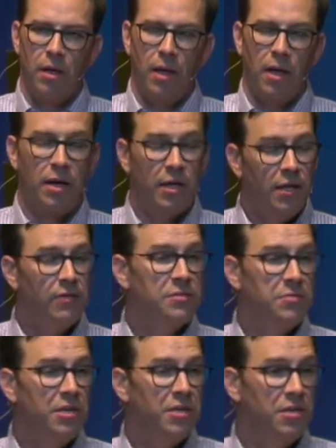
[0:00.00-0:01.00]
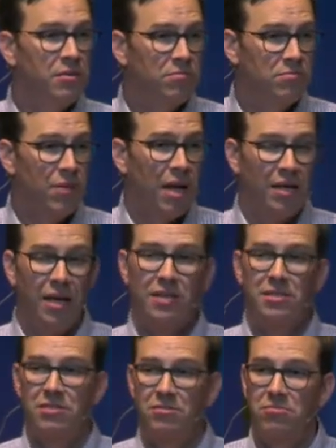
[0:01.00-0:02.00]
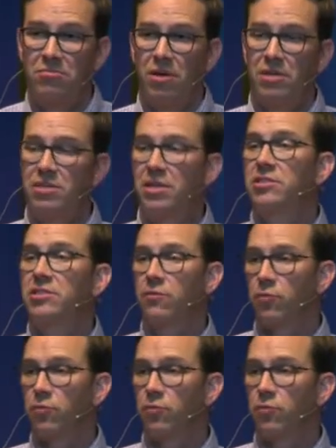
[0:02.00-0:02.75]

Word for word: And it gives me, I guess, a sense of